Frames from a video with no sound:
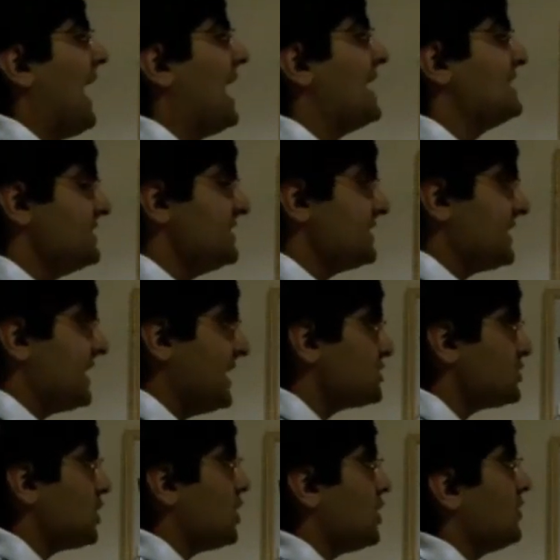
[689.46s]
And in the
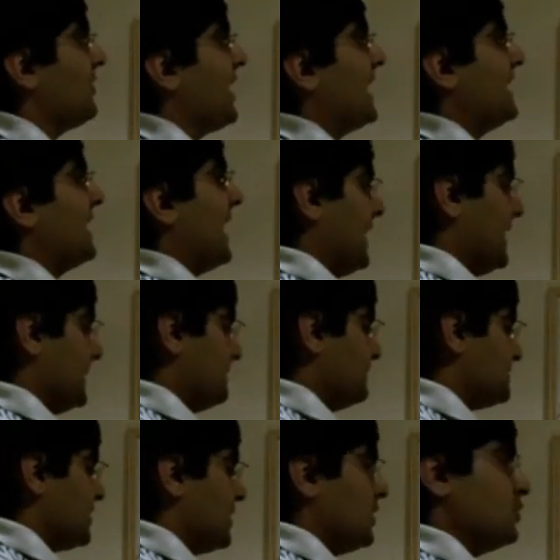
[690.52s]
case of an
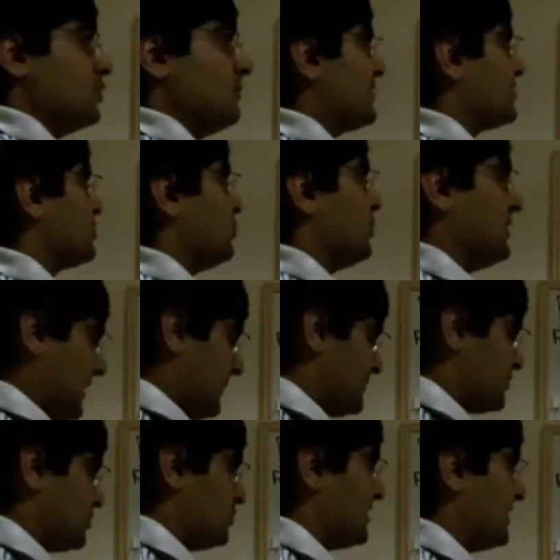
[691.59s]
ellipse, no matter what
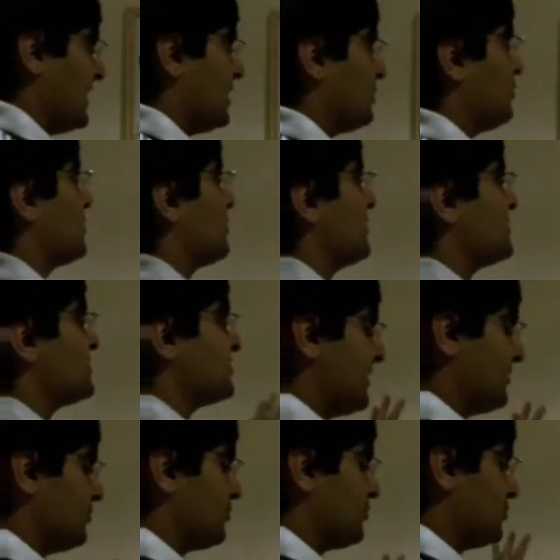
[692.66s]
ellipse you're looking at, whether it's
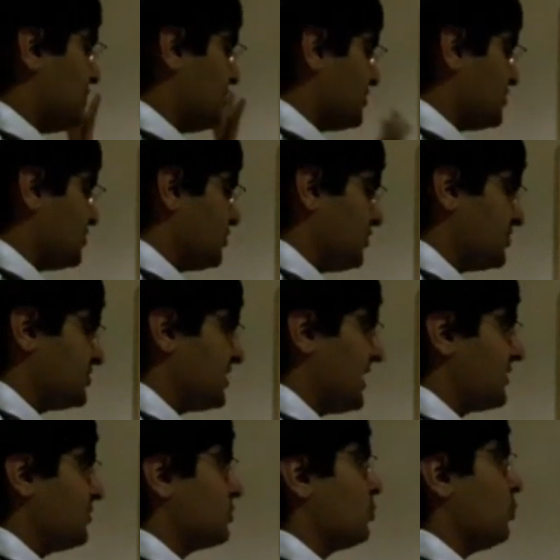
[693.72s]
standard or
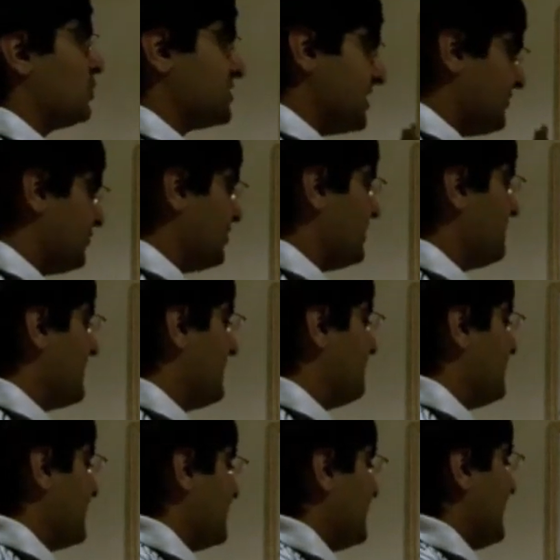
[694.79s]
non-standard, whatever it may
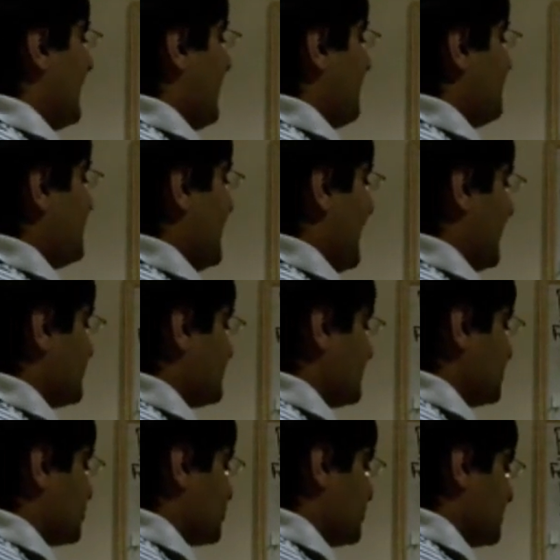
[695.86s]
be, the
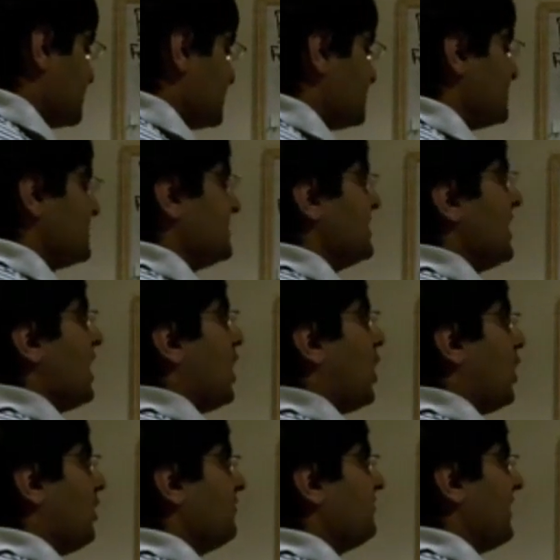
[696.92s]
eccentricity
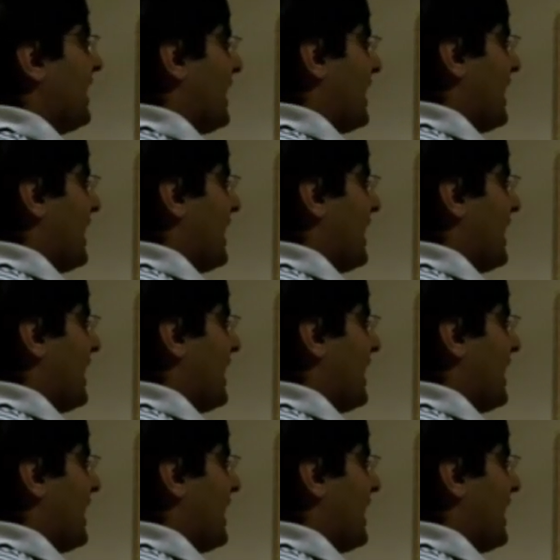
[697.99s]
of